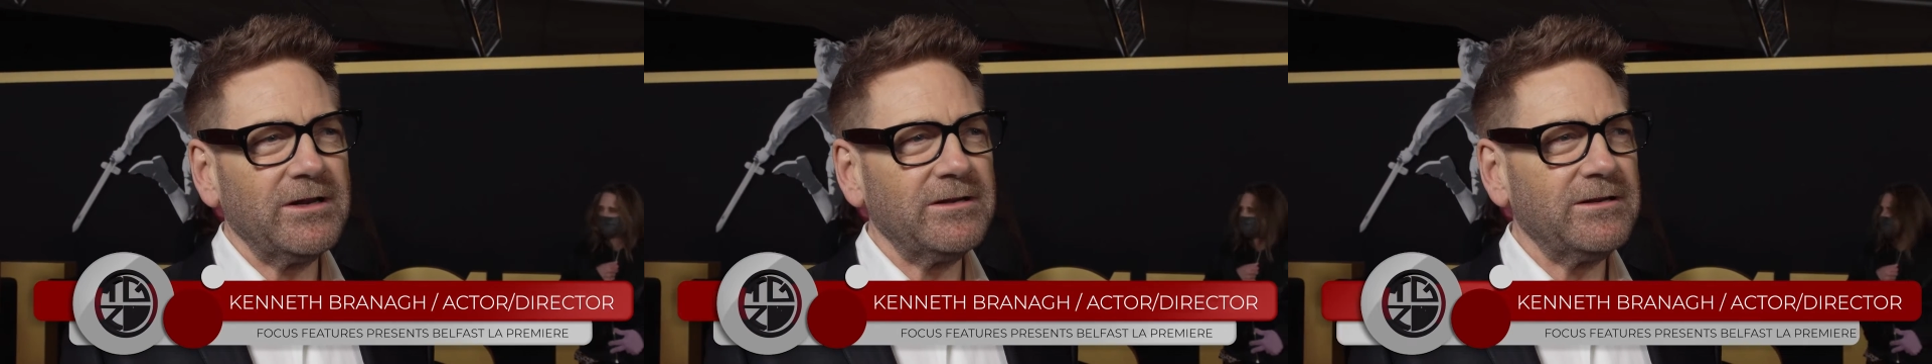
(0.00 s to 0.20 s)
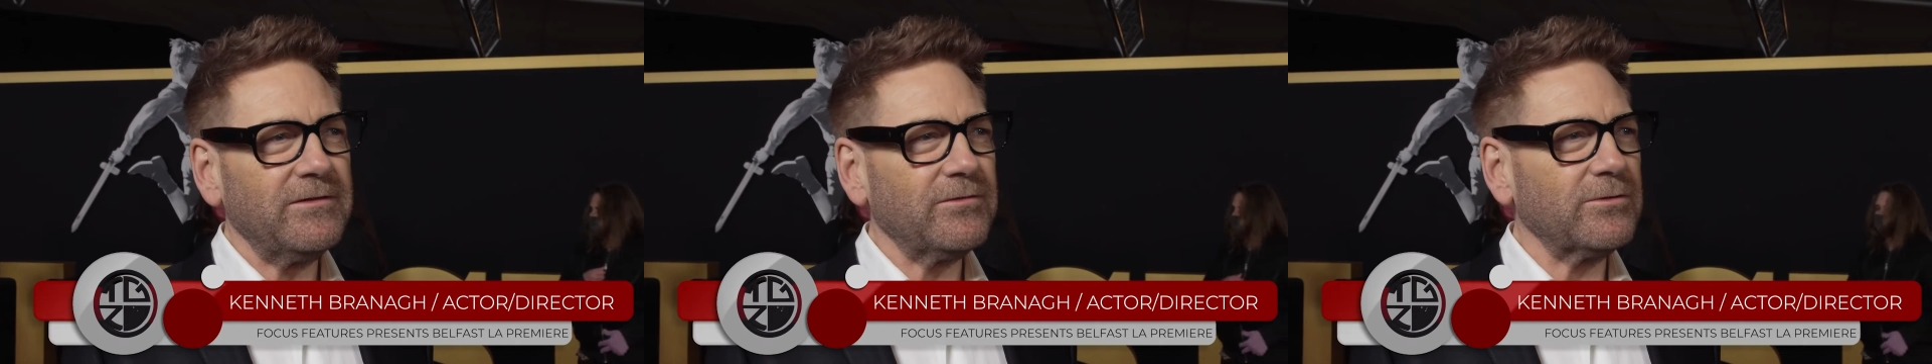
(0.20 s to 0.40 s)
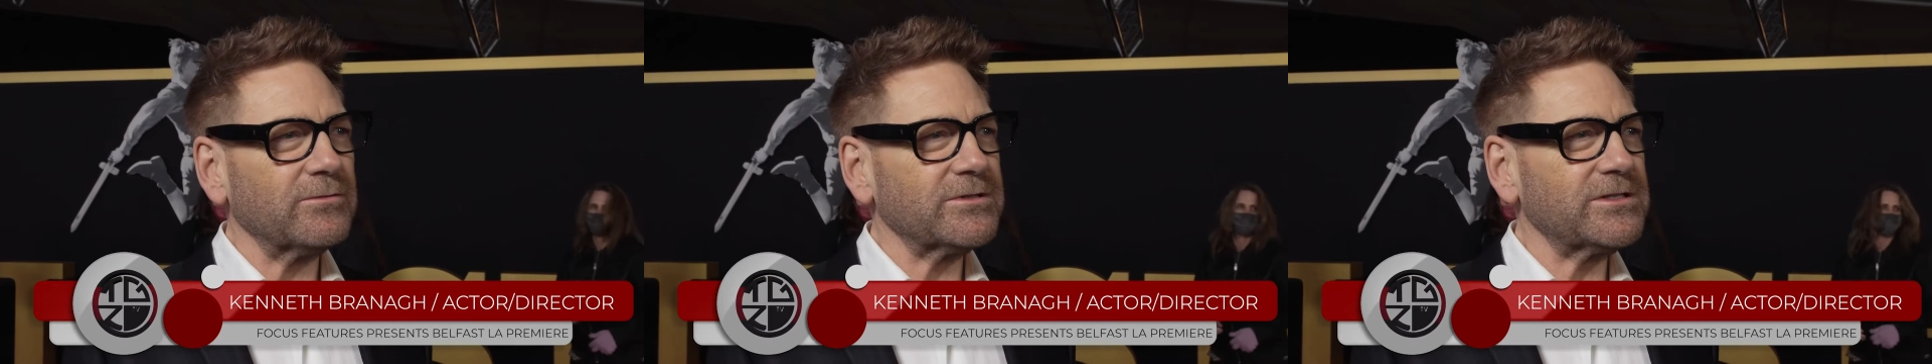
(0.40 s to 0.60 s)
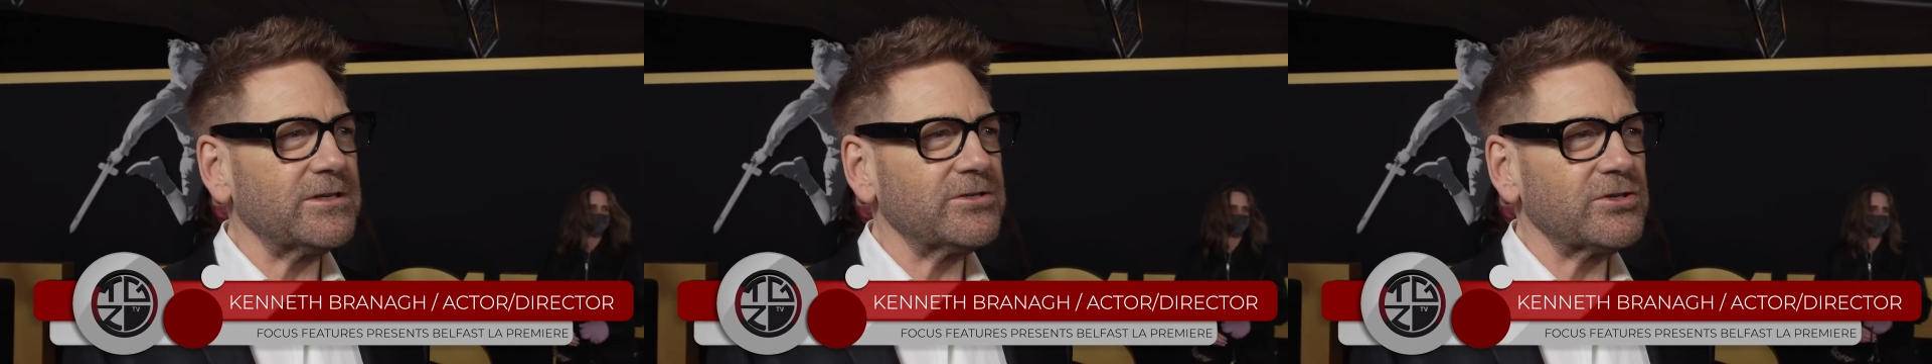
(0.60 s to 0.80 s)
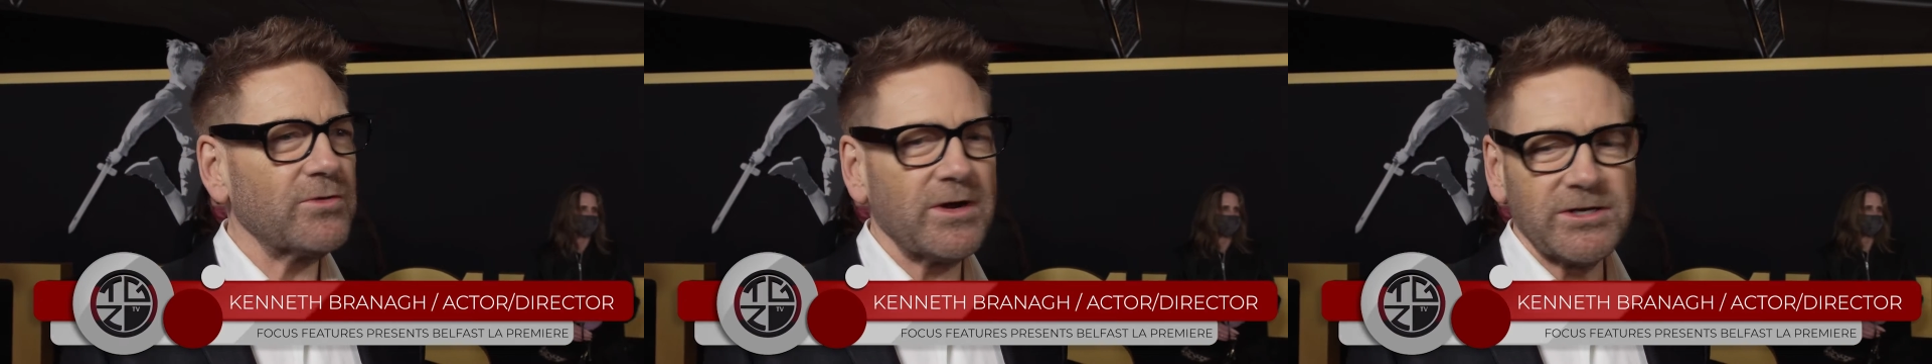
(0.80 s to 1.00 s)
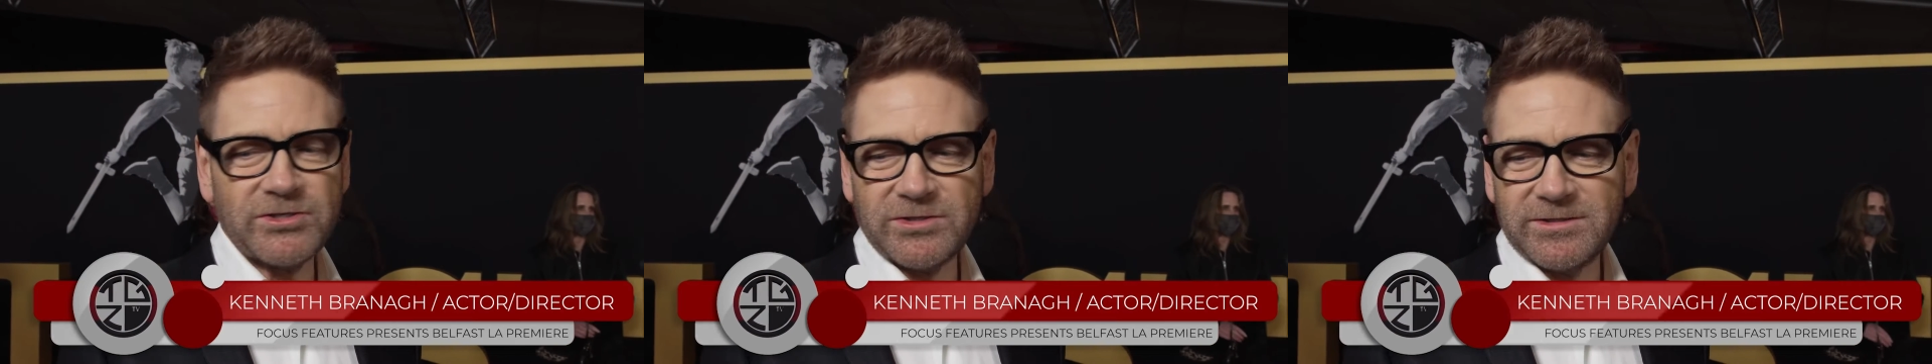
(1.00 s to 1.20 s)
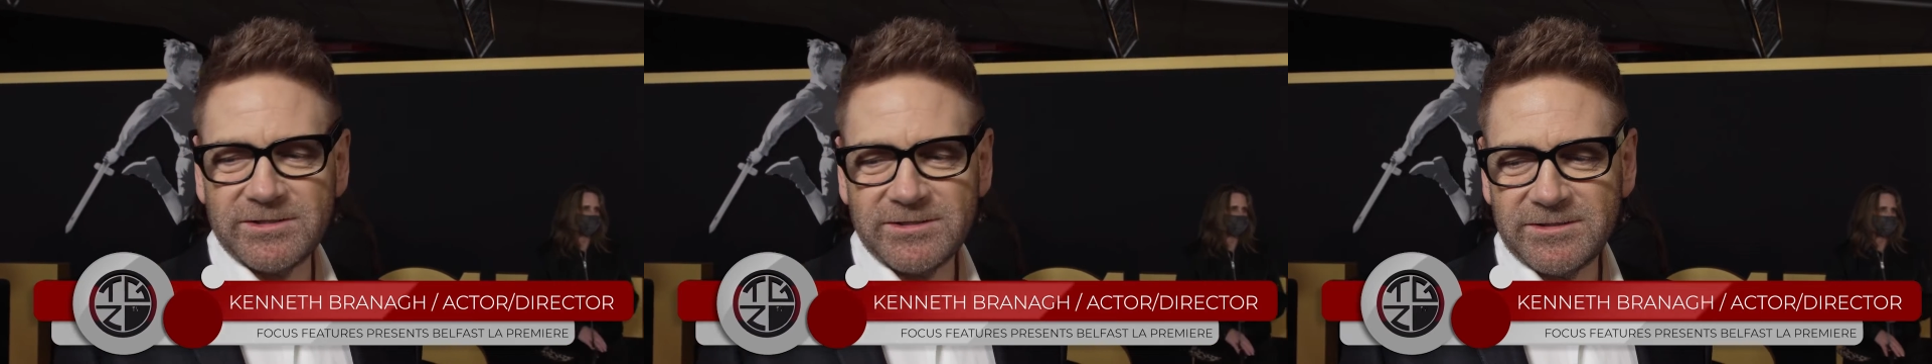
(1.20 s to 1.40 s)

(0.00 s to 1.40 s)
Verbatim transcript: in difficult situations.